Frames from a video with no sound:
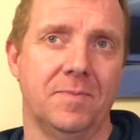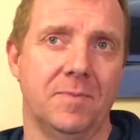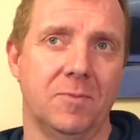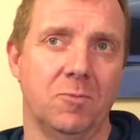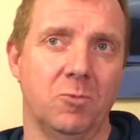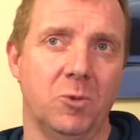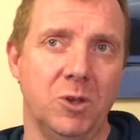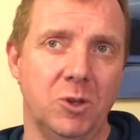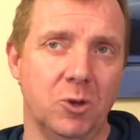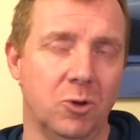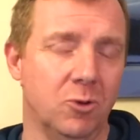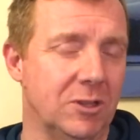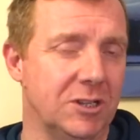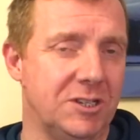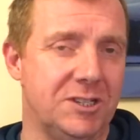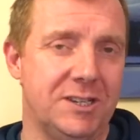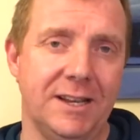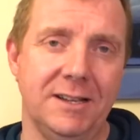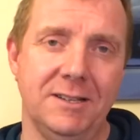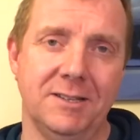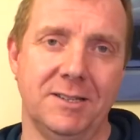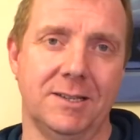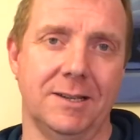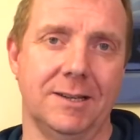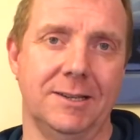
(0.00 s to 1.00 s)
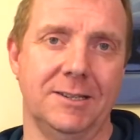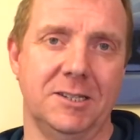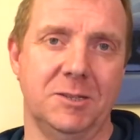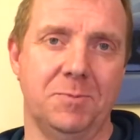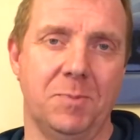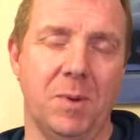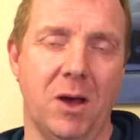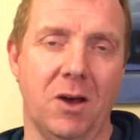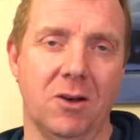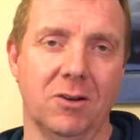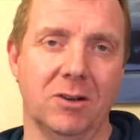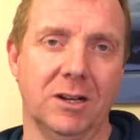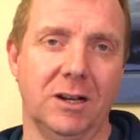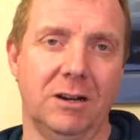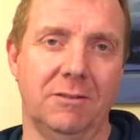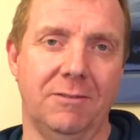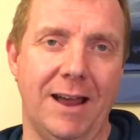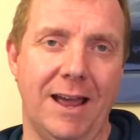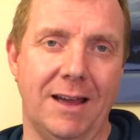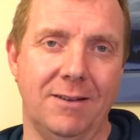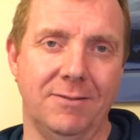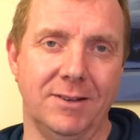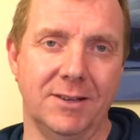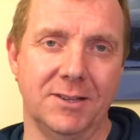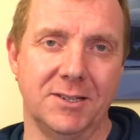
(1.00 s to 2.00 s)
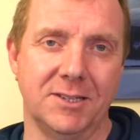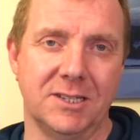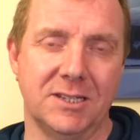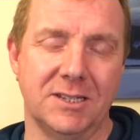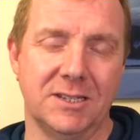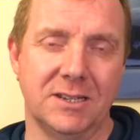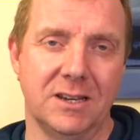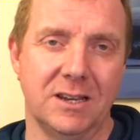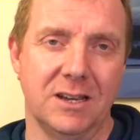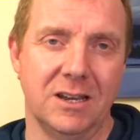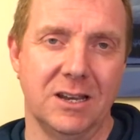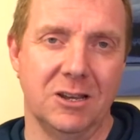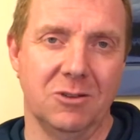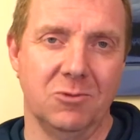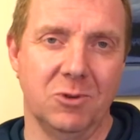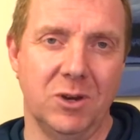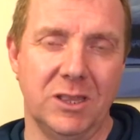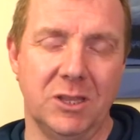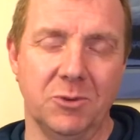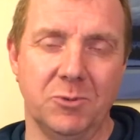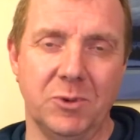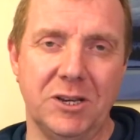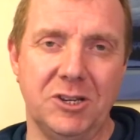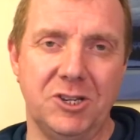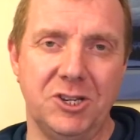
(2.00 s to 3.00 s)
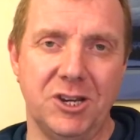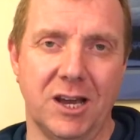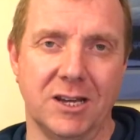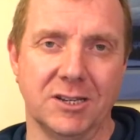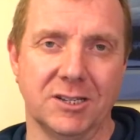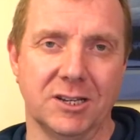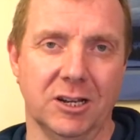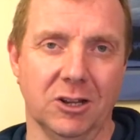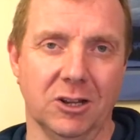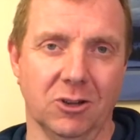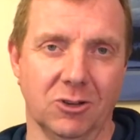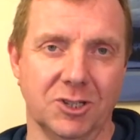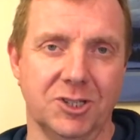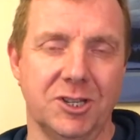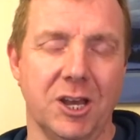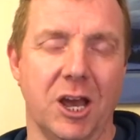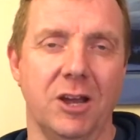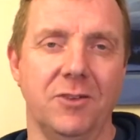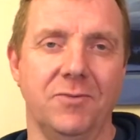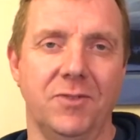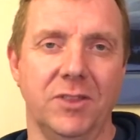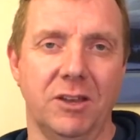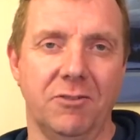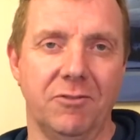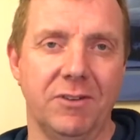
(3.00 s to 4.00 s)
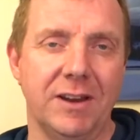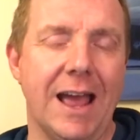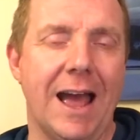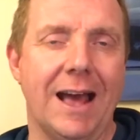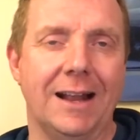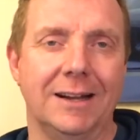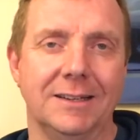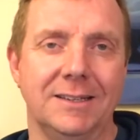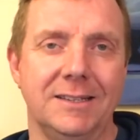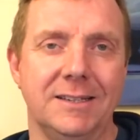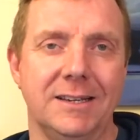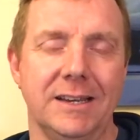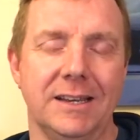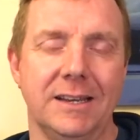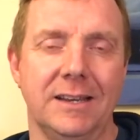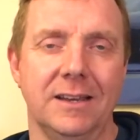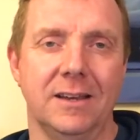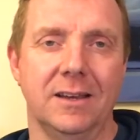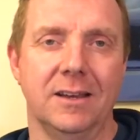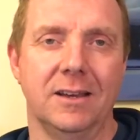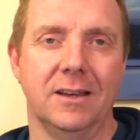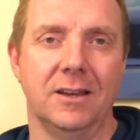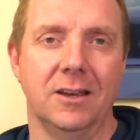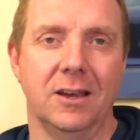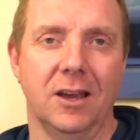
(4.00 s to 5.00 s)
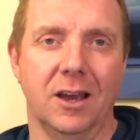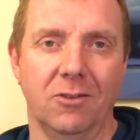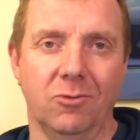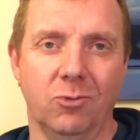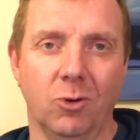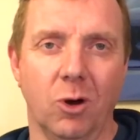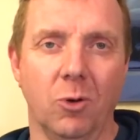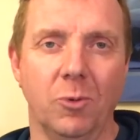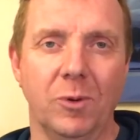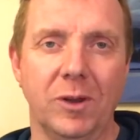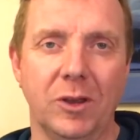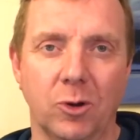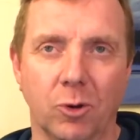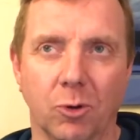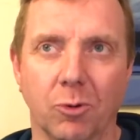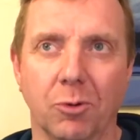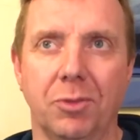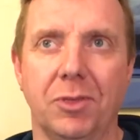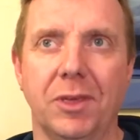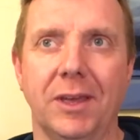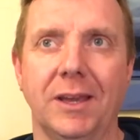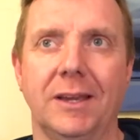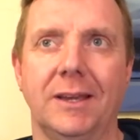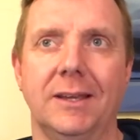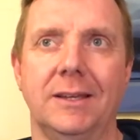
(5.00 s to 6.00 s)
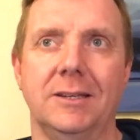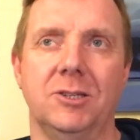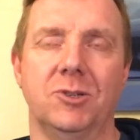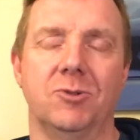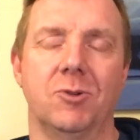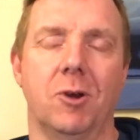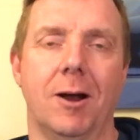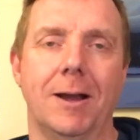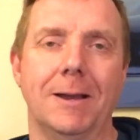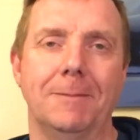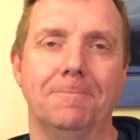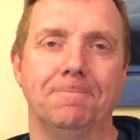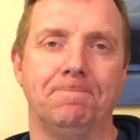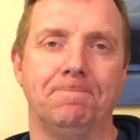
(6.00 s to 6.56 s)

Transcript: with all the tinsel and sparkle around us, whether we just gloss over the reality of what we all think is right.